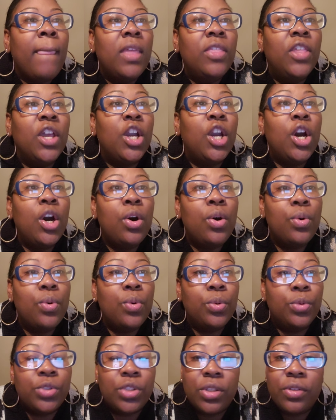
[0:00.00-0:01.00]
The
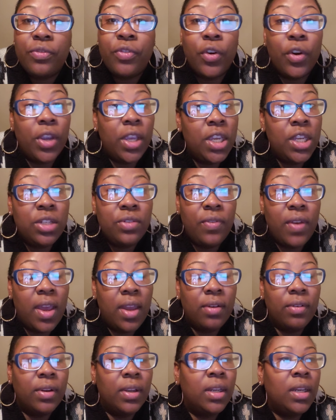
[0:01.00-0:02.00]
goals for each
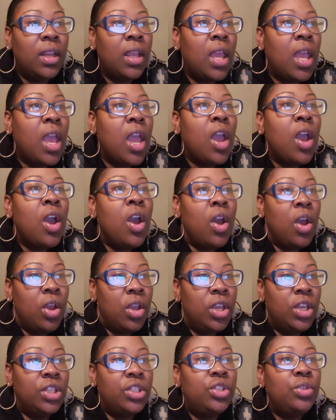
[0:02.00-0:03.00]
veteran
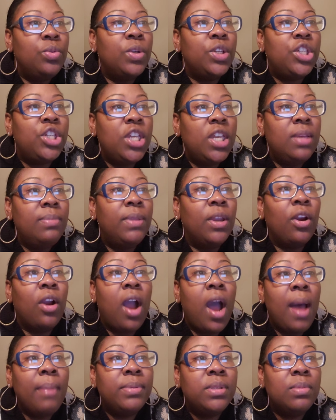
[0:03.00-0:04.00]
is to achieve their
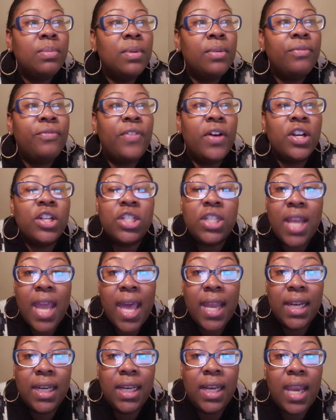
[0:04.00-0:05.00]
optimum
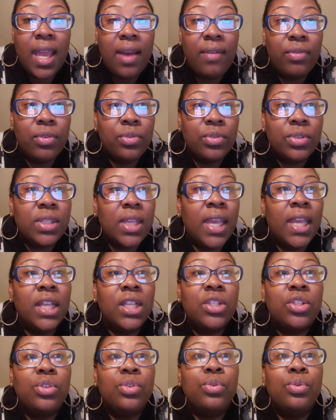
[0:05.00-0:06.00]
functionality levels
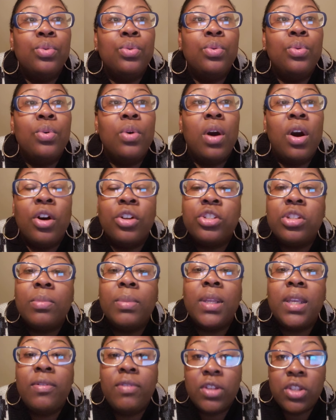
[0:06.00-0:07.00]
and to
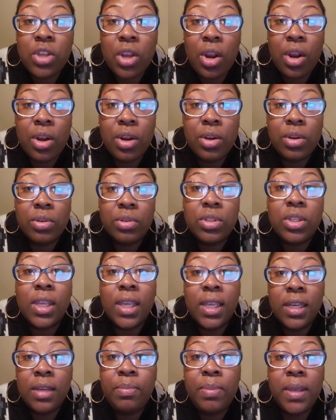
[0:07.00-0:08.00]
ultimately return to
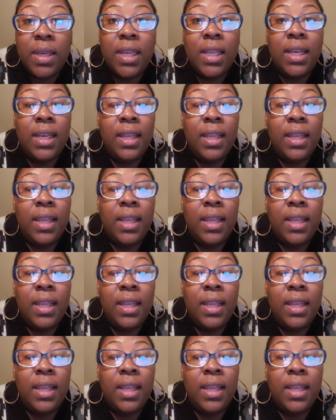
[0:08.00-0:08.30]
independent